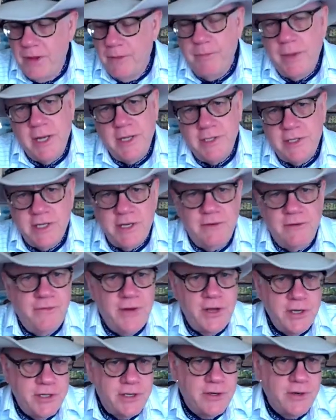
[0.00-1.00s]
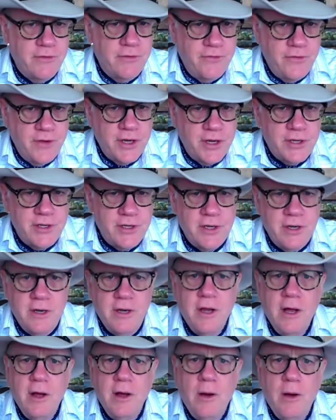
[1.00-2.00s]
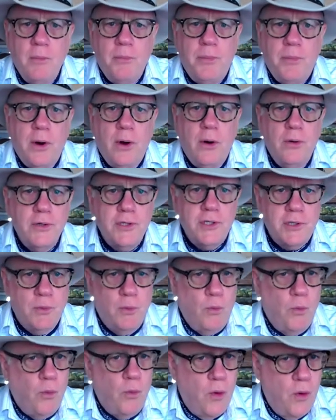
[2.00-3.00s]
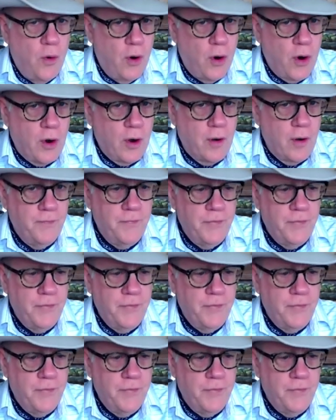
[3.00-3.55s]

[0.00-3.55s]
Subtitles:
men's adventure fiction, post-war.